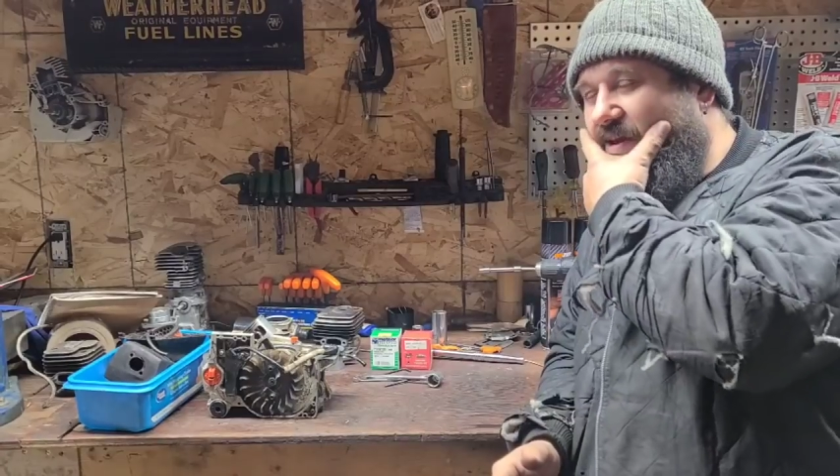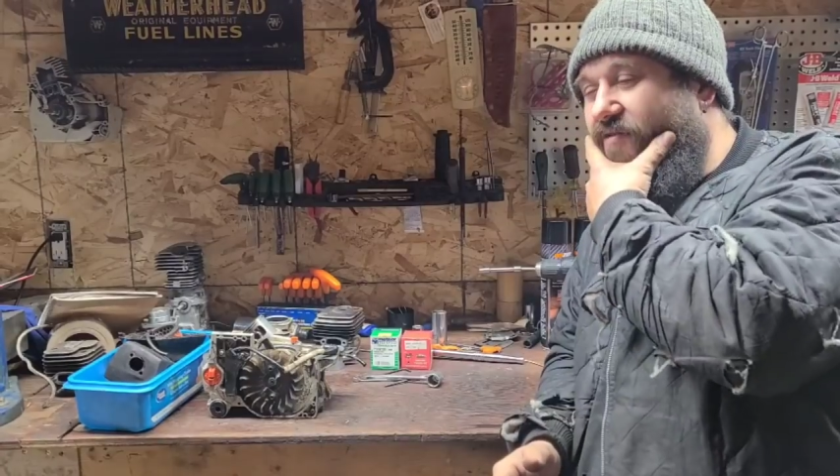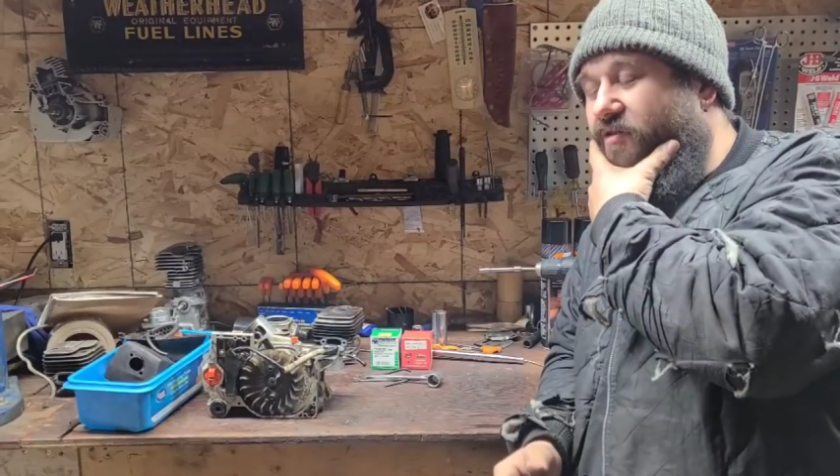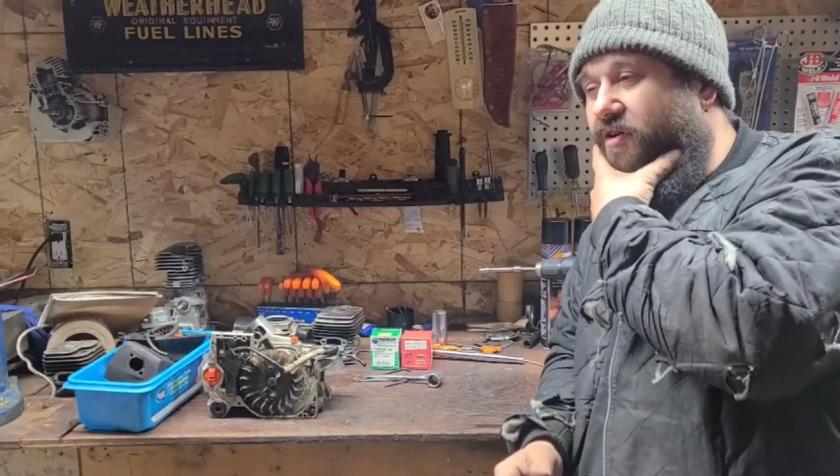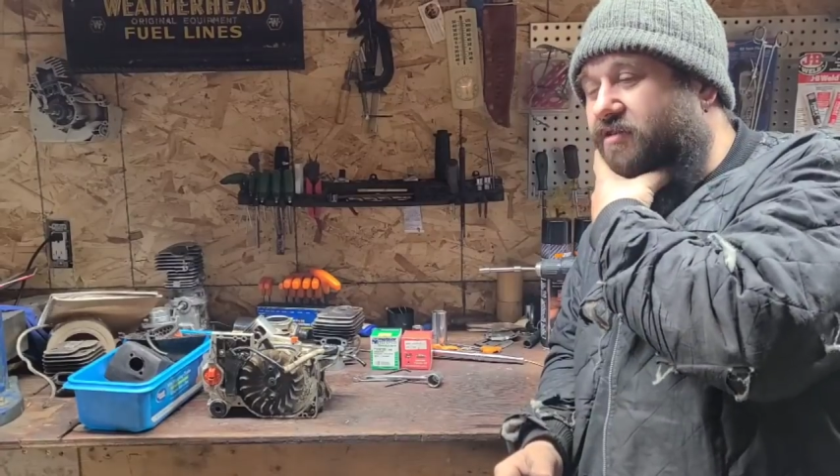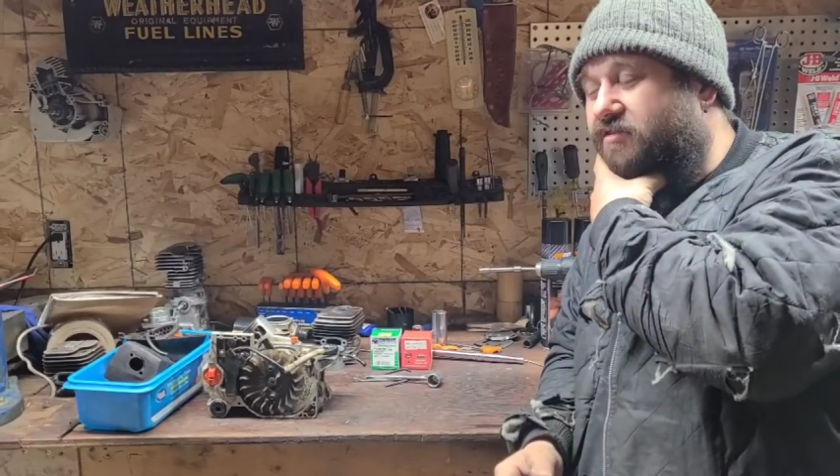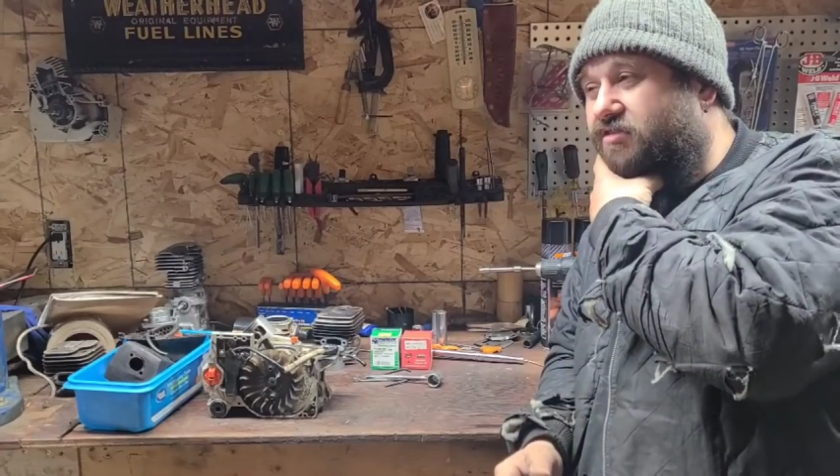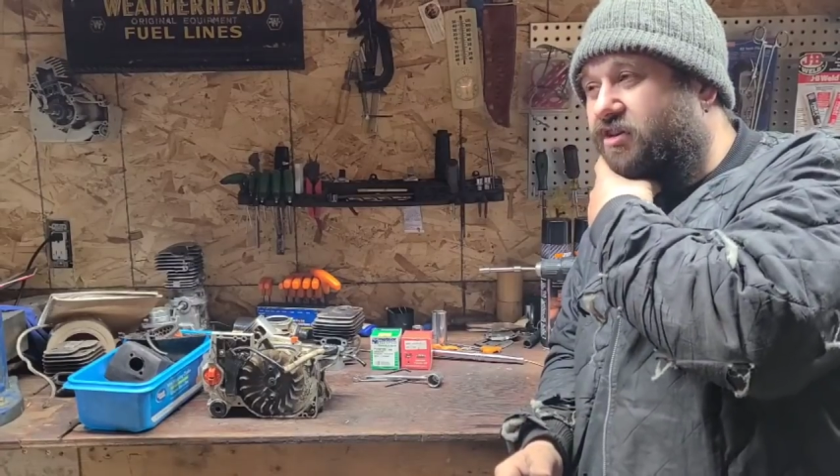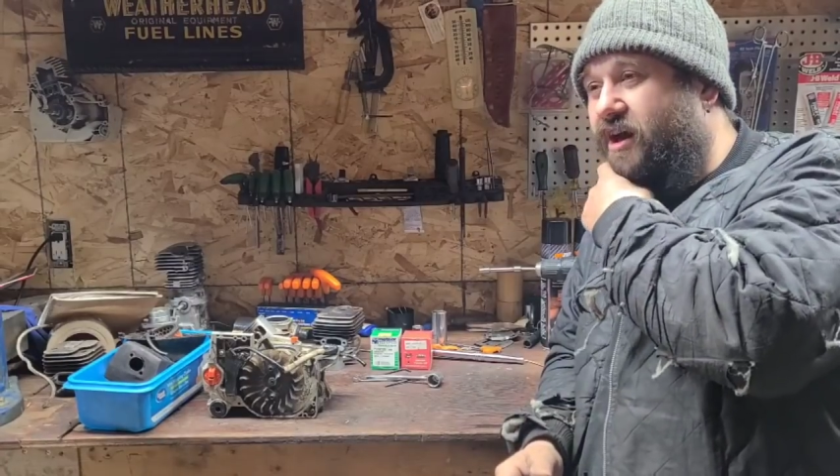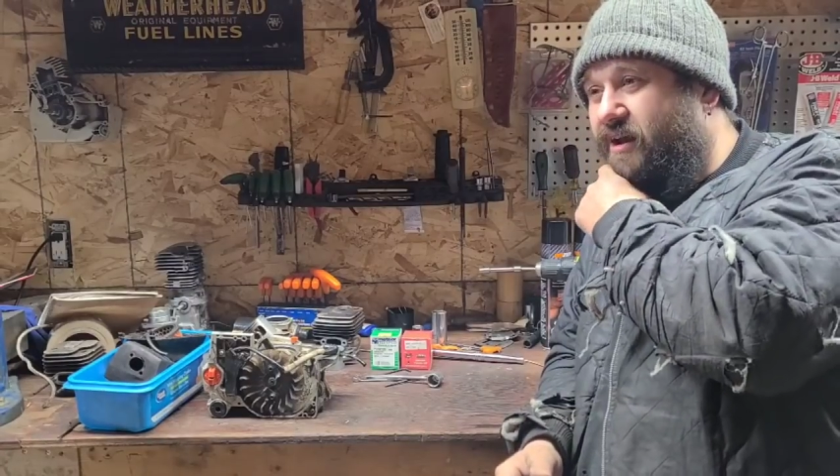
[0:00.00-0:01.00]
ever on this
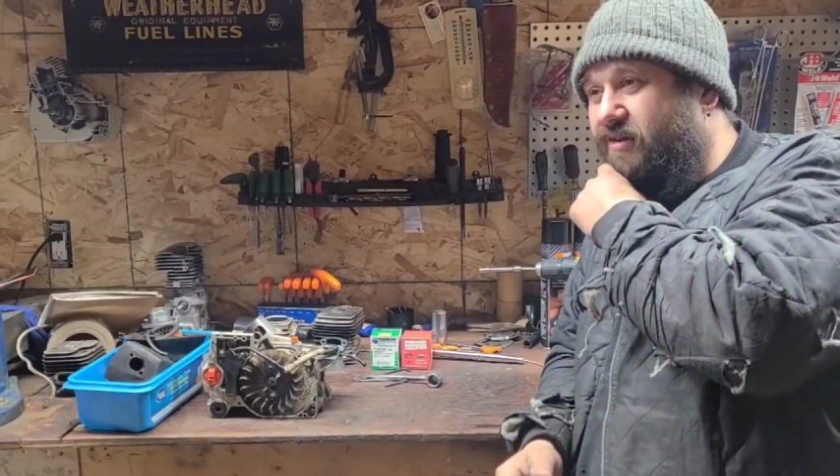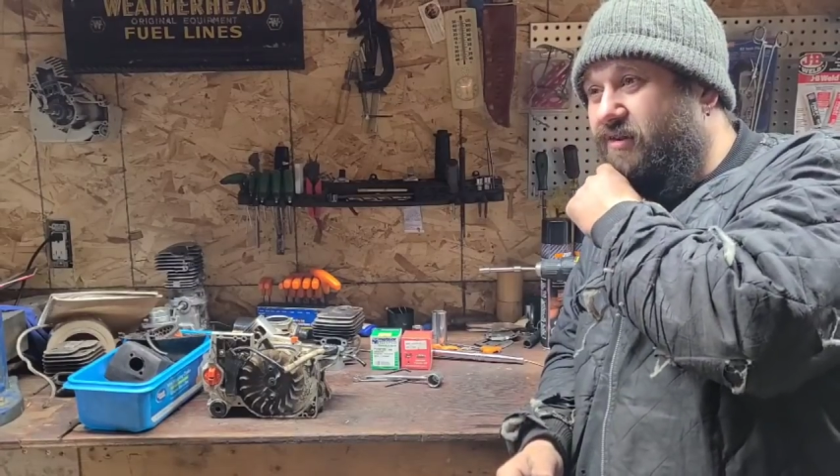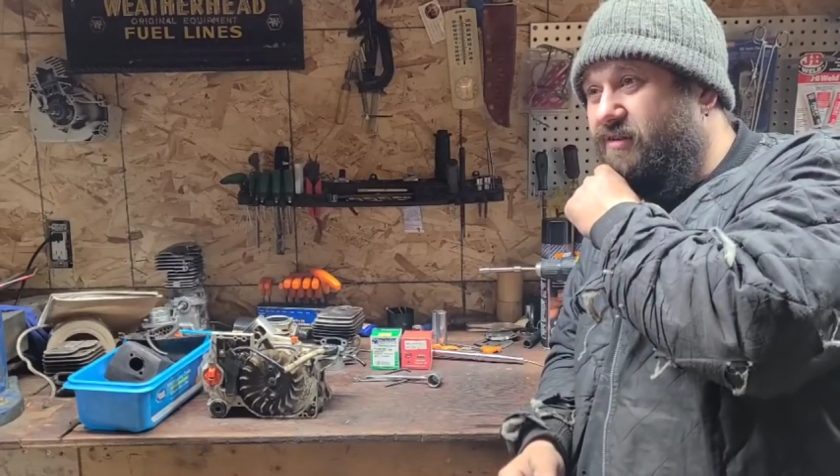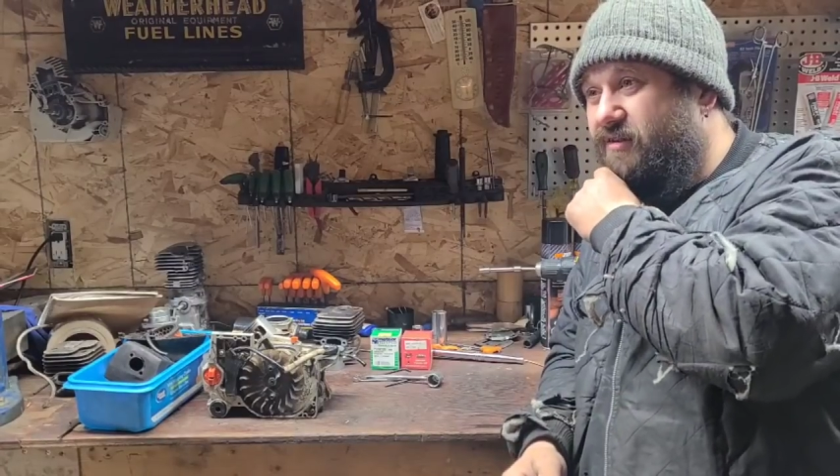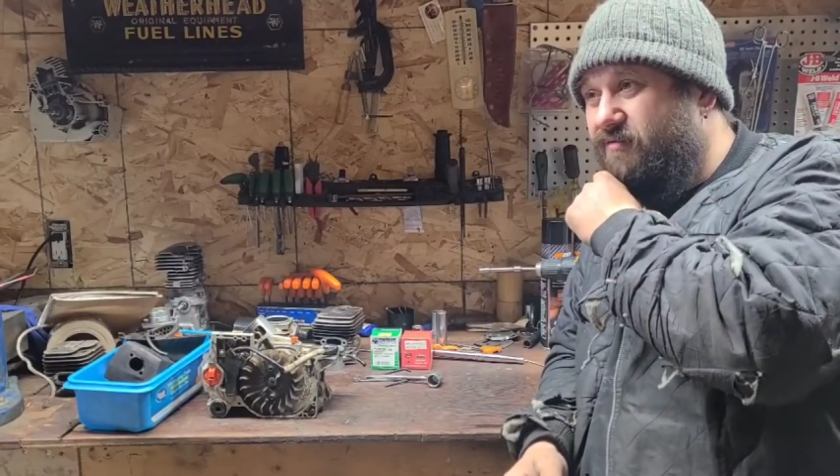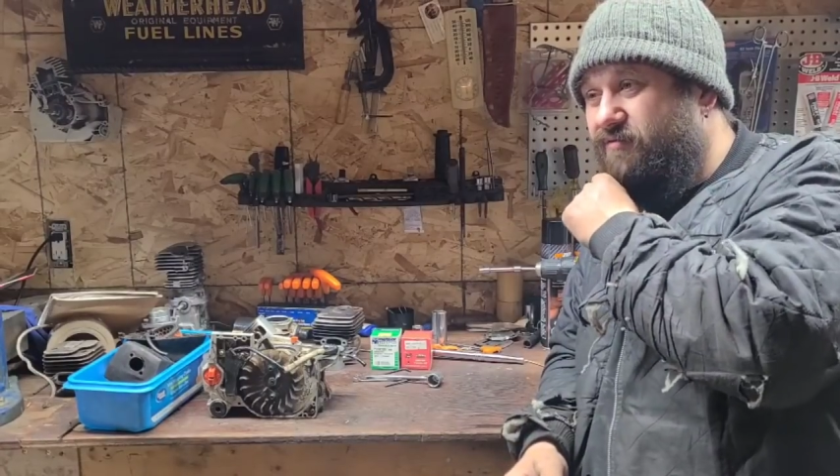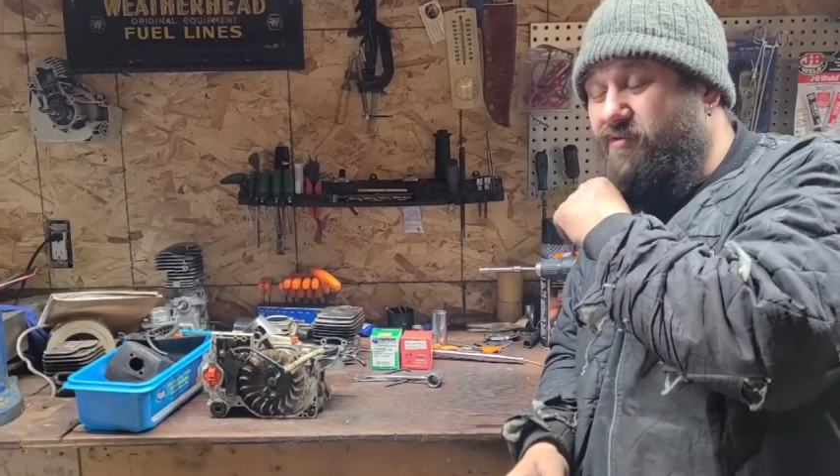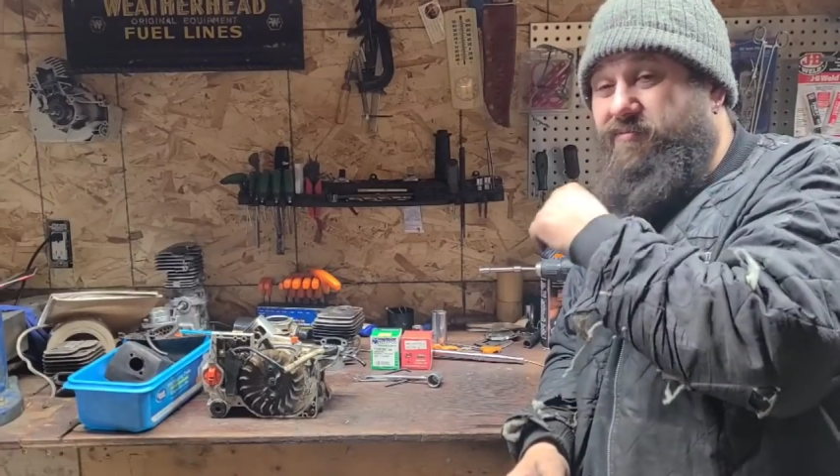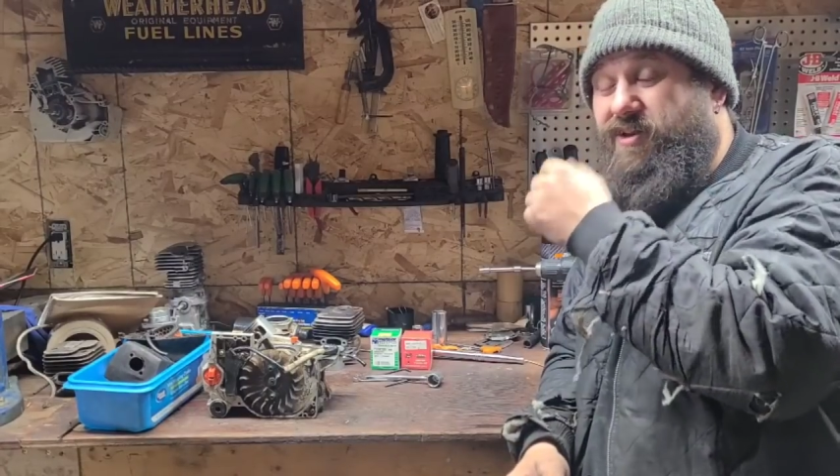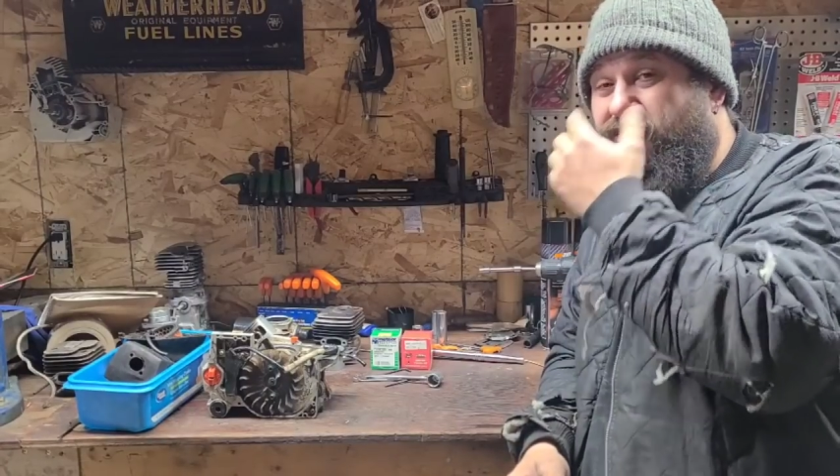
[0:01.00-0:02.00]
channel
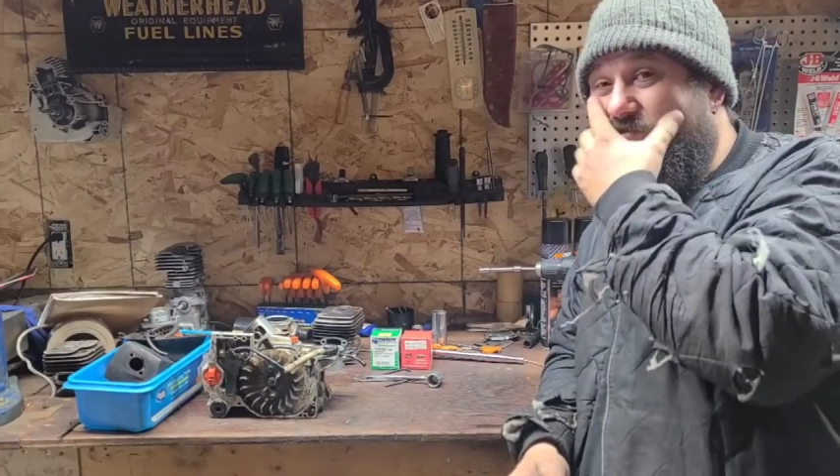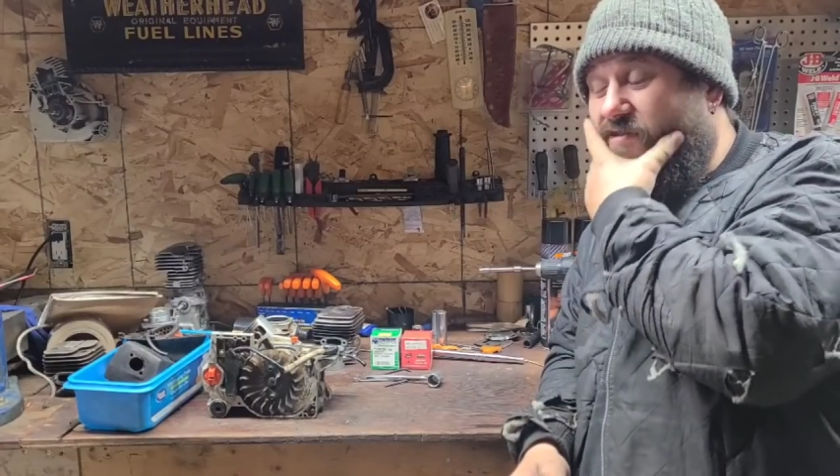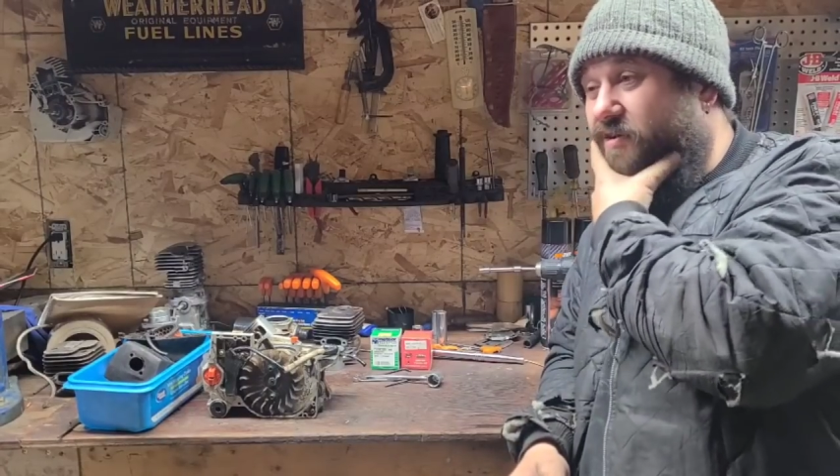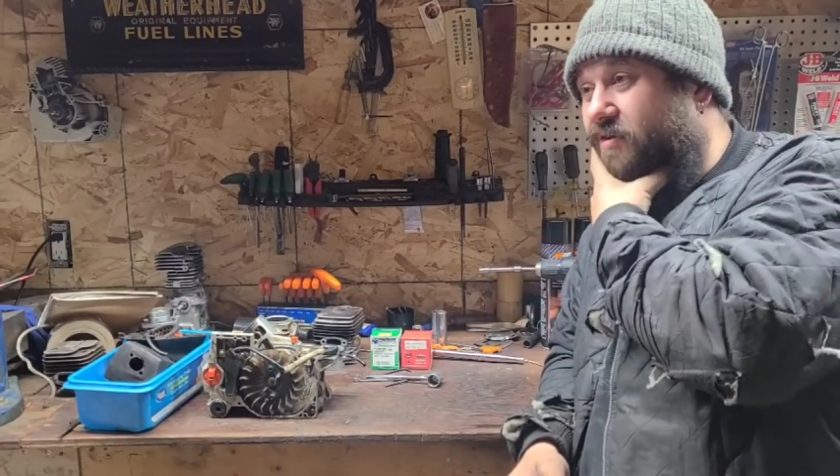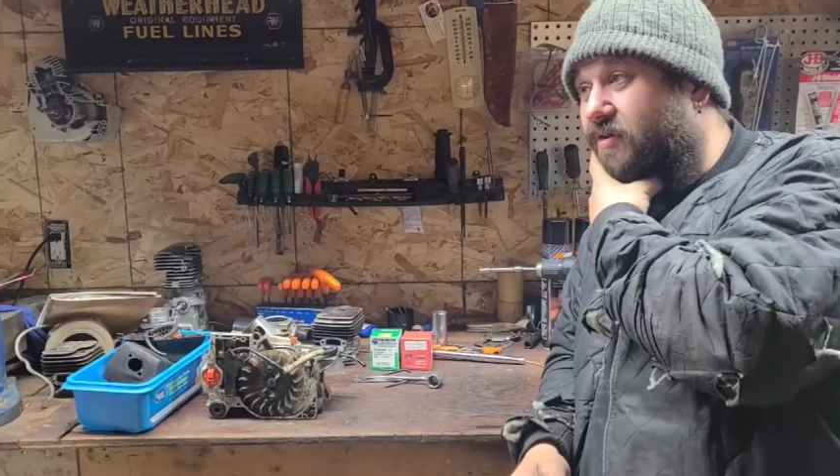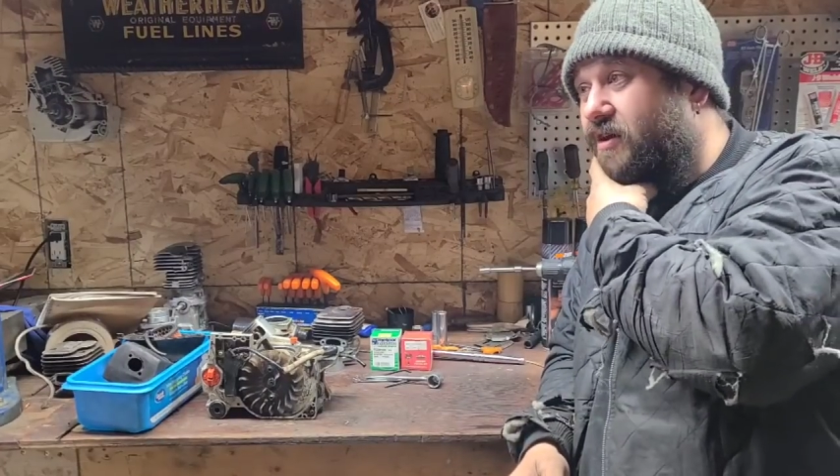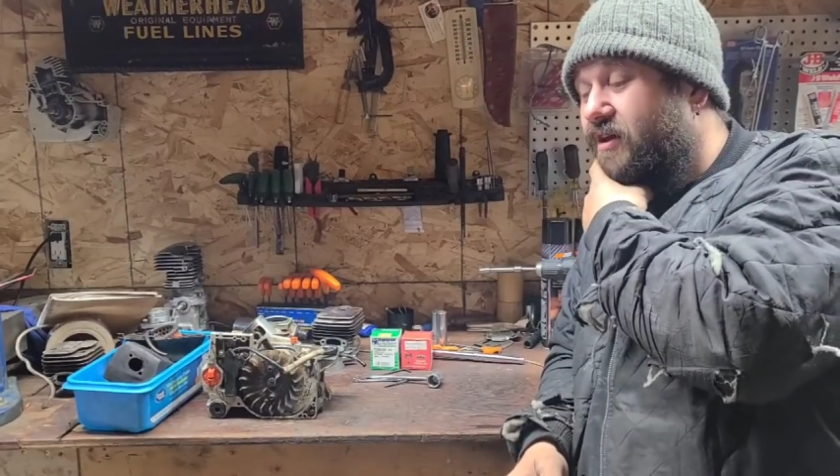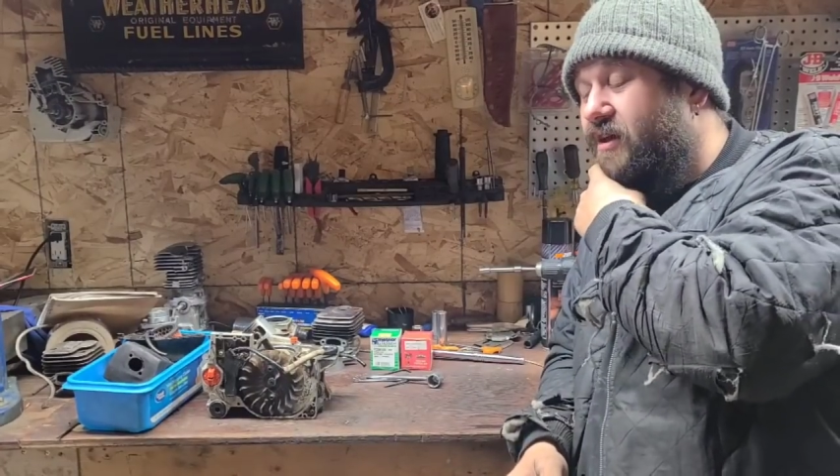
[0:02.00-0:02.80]
from years ago.